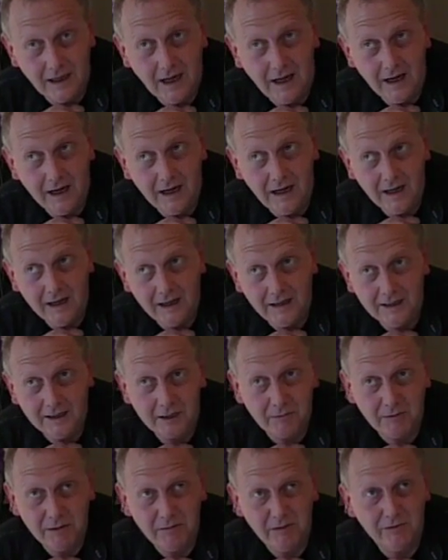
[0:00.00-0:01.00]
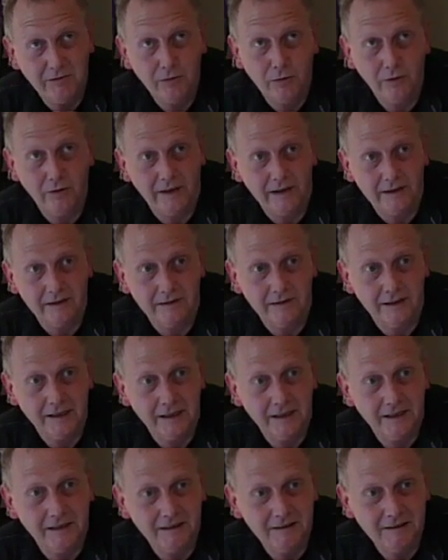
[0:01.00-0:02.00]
A little bit before then, I think.